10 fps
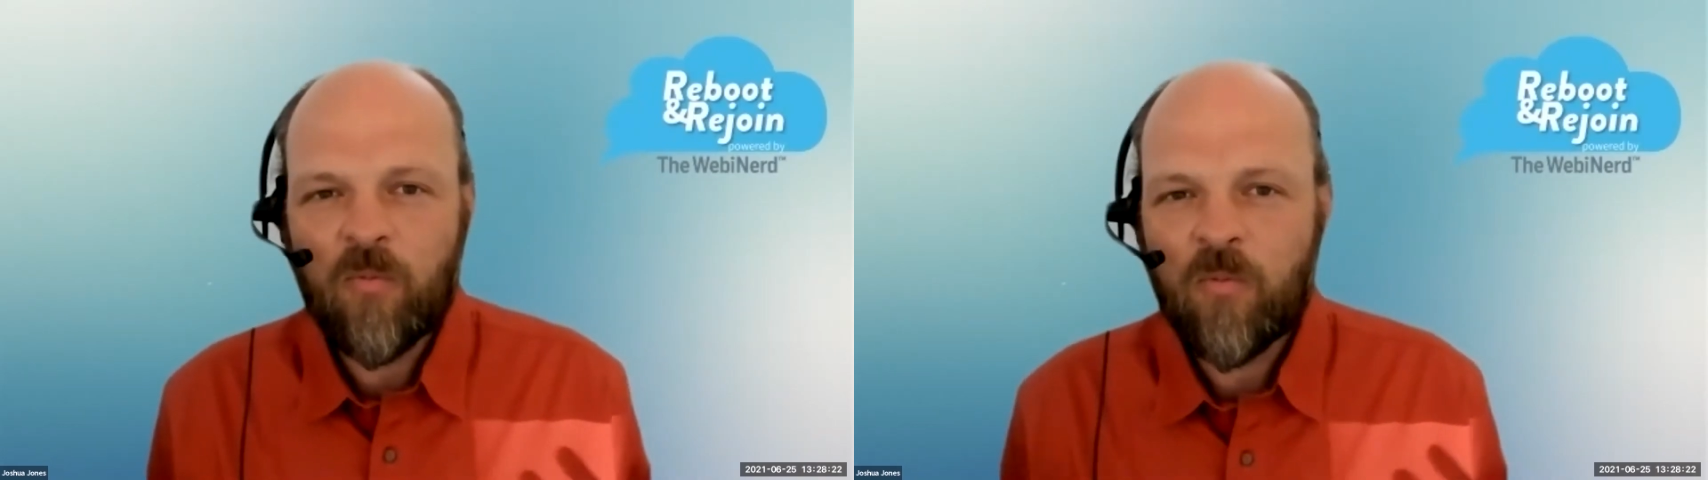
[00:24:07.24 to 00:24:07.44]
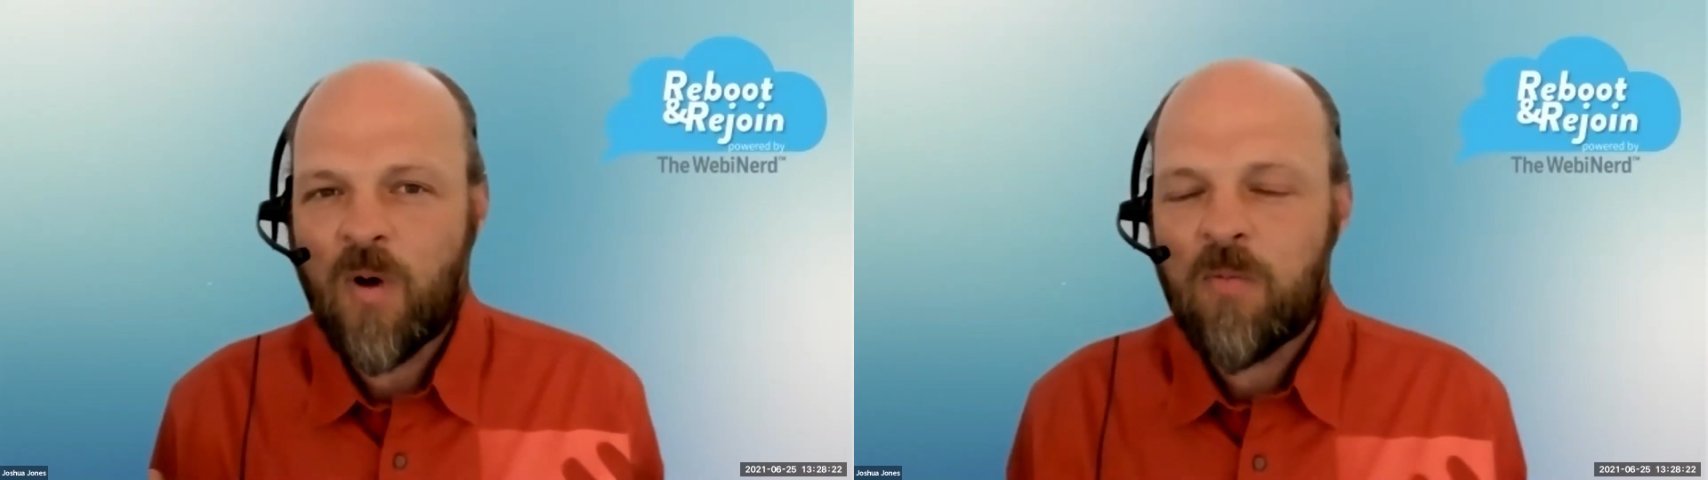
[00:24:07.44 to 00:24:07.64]

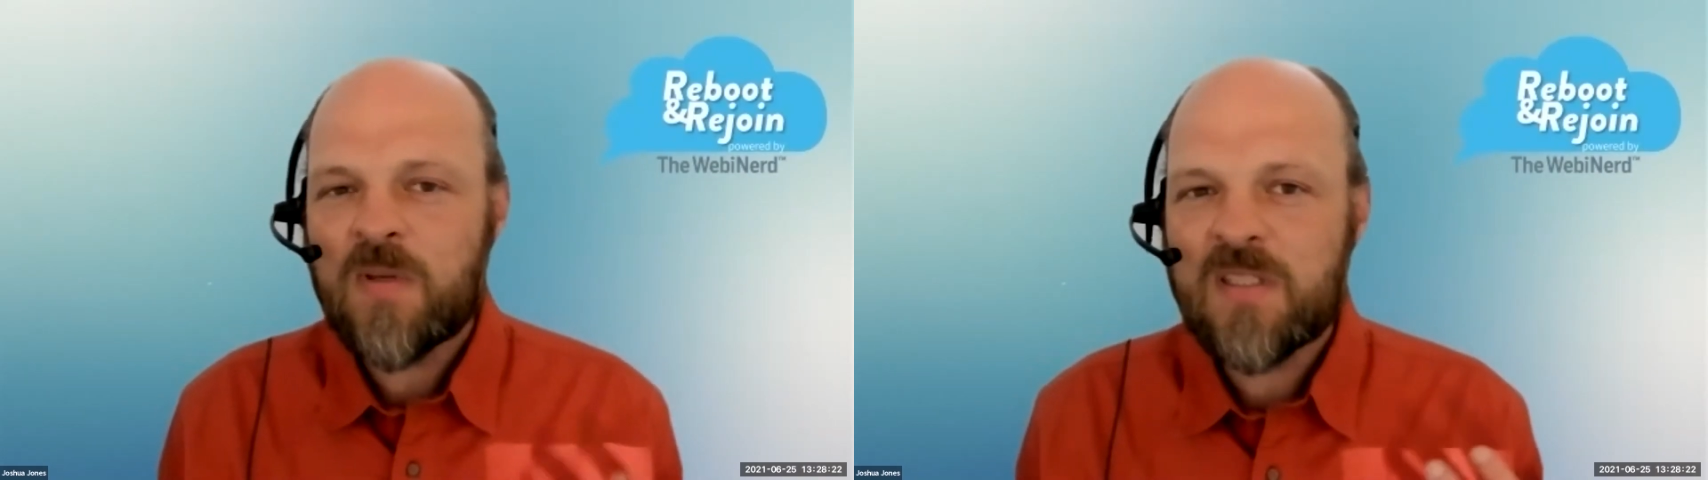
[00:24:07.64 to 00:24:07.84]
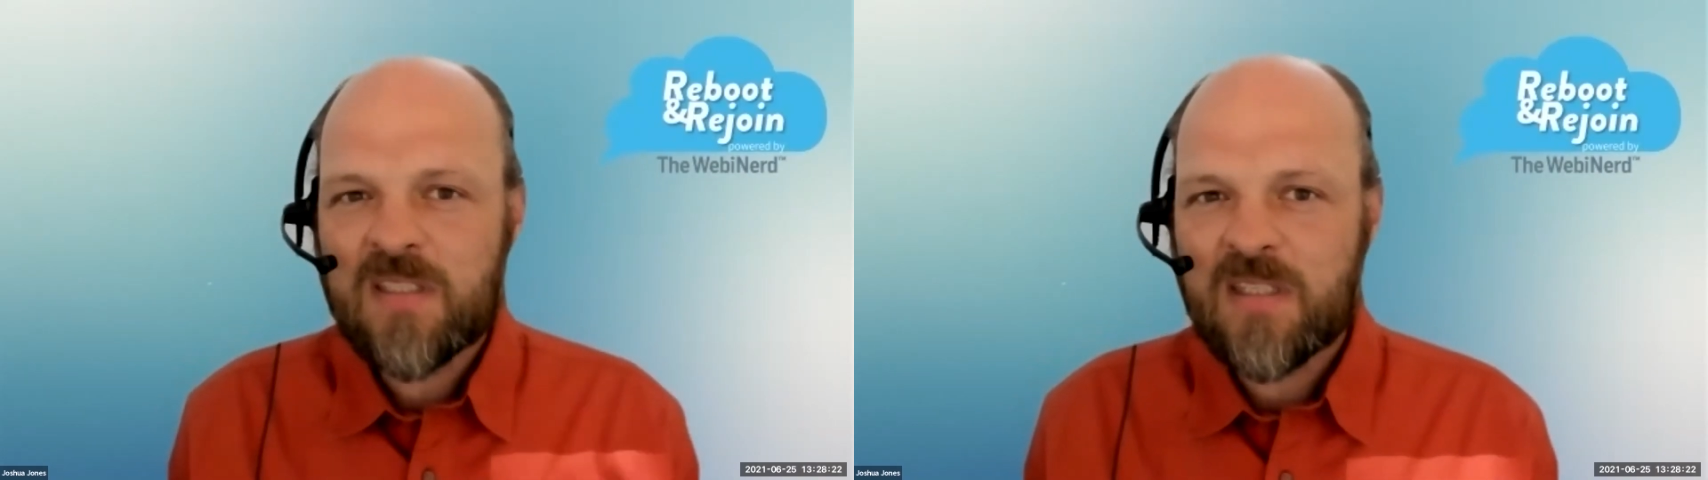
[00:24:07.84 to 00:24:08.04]
What
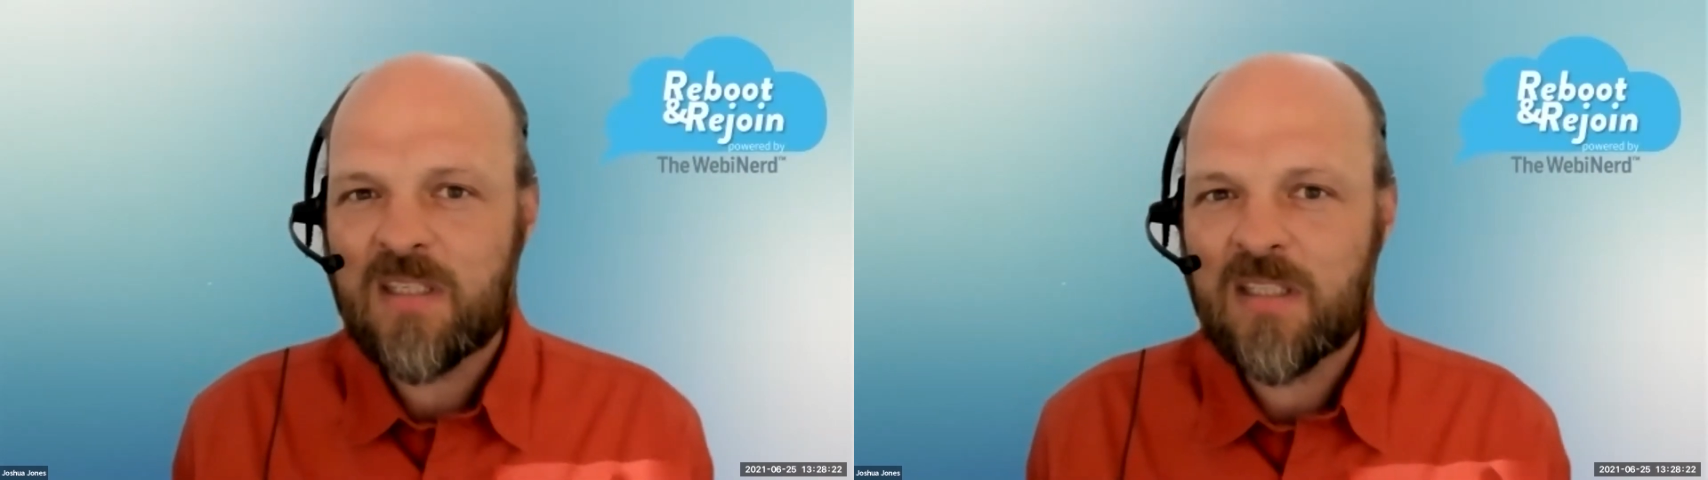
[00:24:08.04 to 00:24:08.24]
was the